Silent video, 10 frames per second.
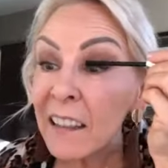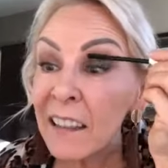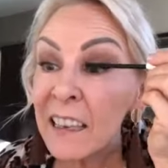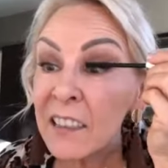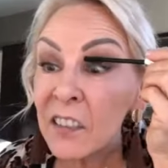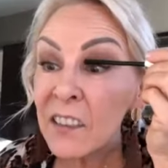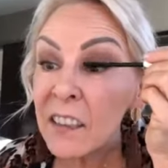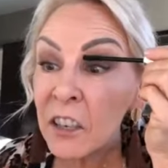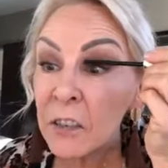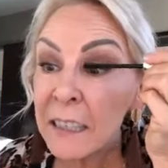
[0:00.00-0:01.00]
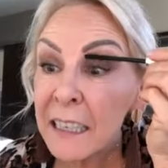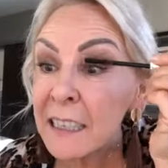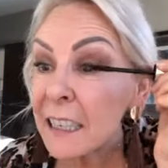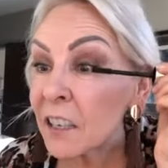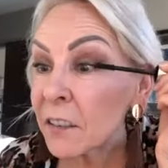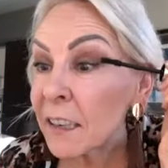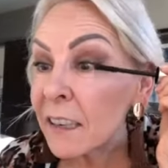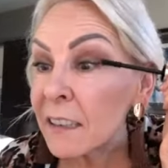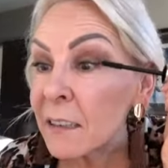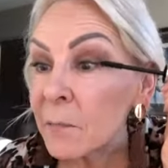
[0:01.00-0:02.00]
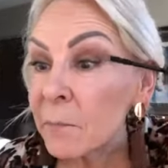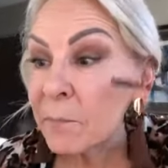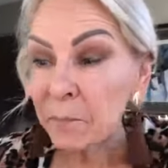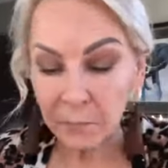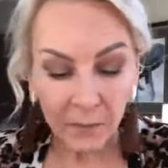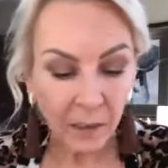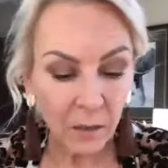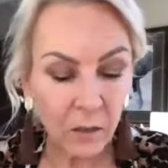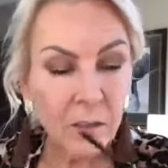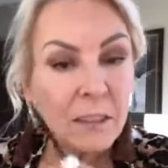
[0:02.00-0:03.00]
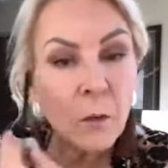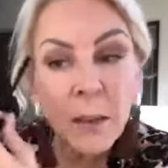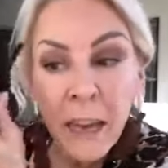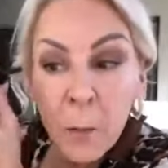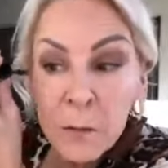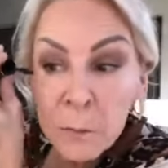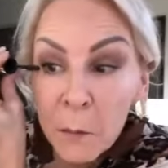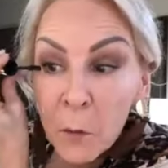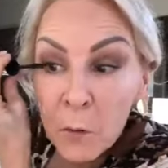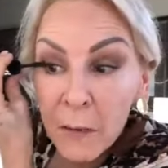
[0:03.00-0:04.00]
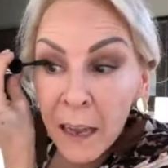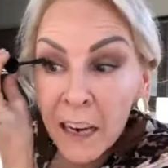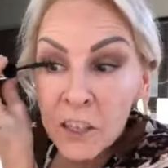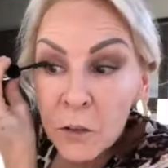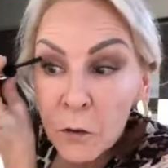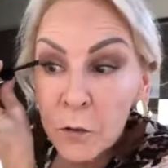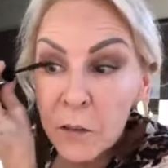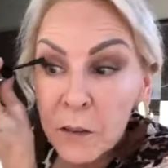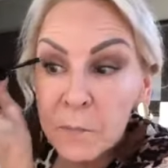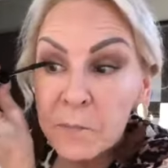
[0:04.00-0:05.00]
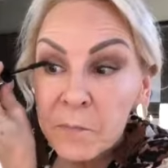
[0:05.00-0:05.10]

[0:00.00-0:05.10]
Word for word: these are the ingredients that are in it. So it helps promote lash growth.